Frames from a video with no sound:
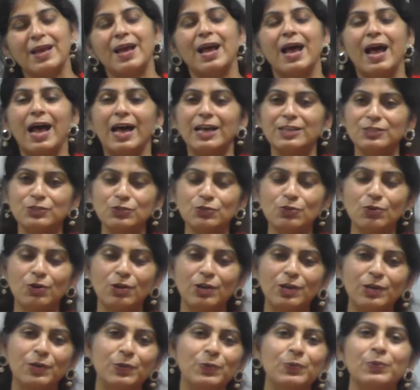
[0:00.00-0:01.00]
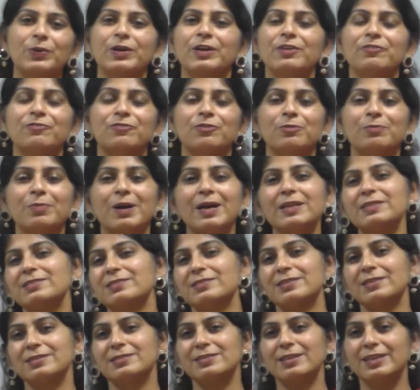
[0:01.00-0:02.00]
As you all know,
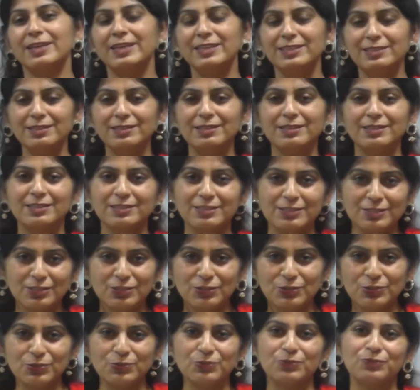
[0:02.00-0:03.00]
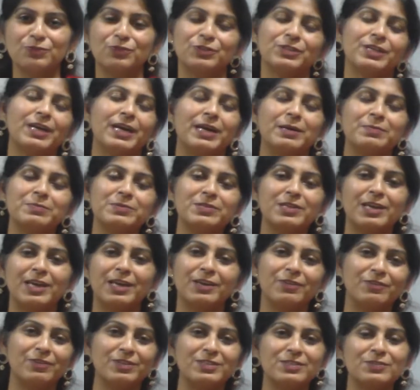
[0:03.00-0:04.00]
Infomaths is a leading institute for the MCA
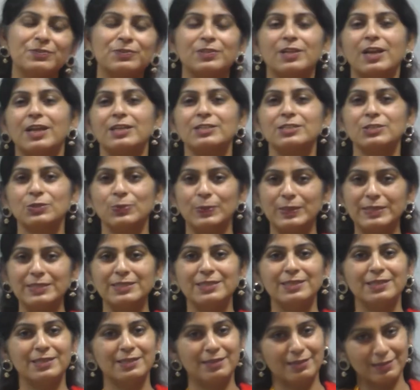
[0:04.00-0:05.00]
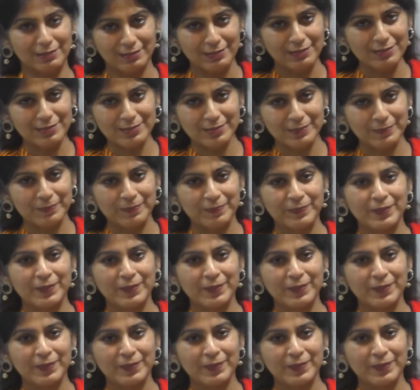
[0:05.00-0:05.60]
entrance of the last 20 years.